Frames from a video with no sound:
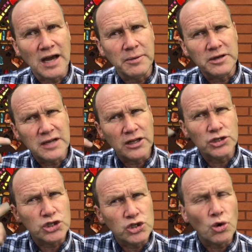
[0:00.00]
I would tell a
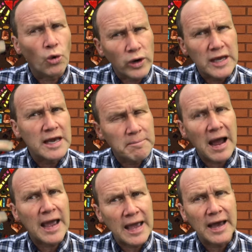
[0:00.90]
story in
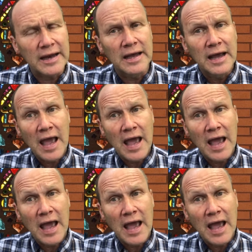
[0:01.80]
my head,